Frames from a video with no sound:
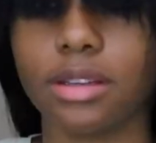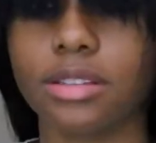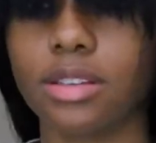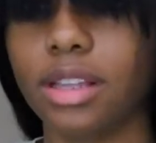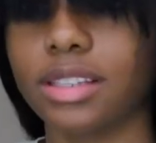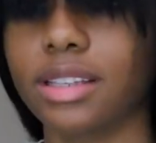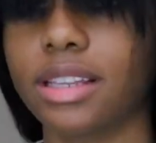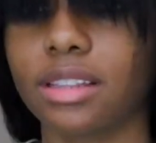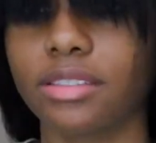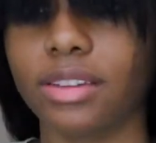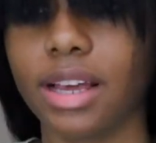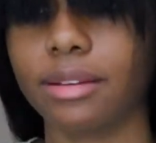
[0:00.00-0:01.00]
So let's let
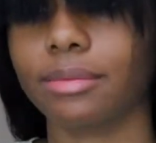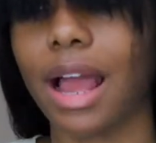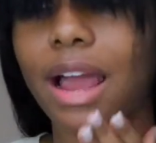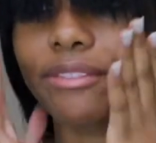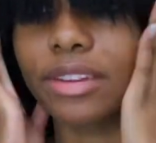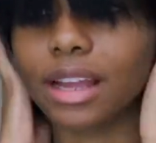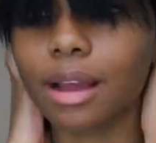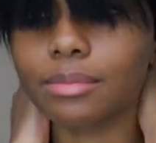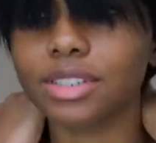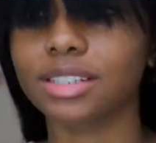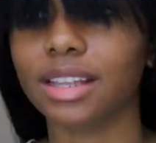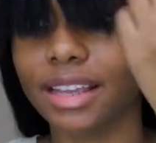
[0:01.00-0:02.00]
the flat, I feel like
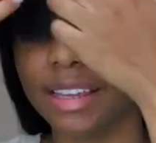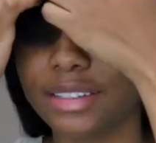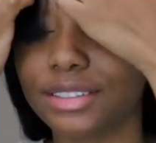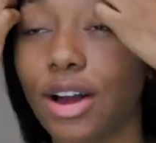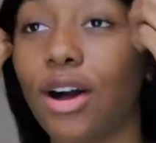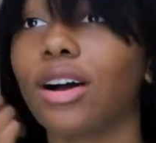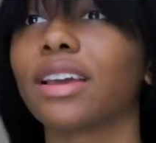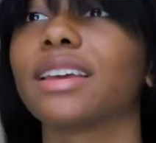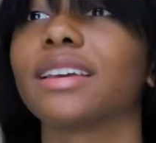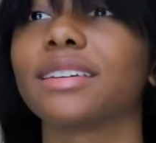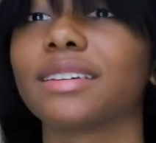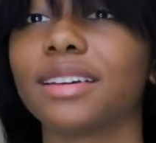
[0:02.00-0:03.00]
I'm just like
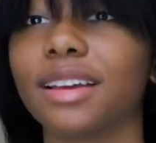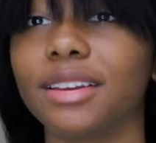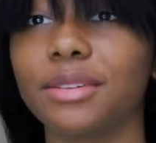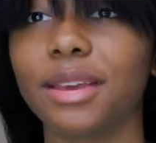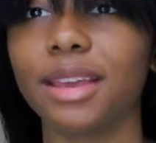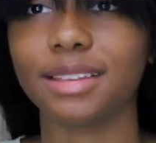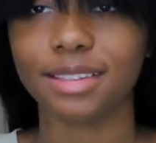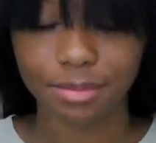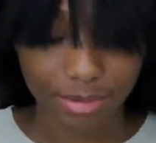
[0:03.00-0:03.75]
talking and you can't see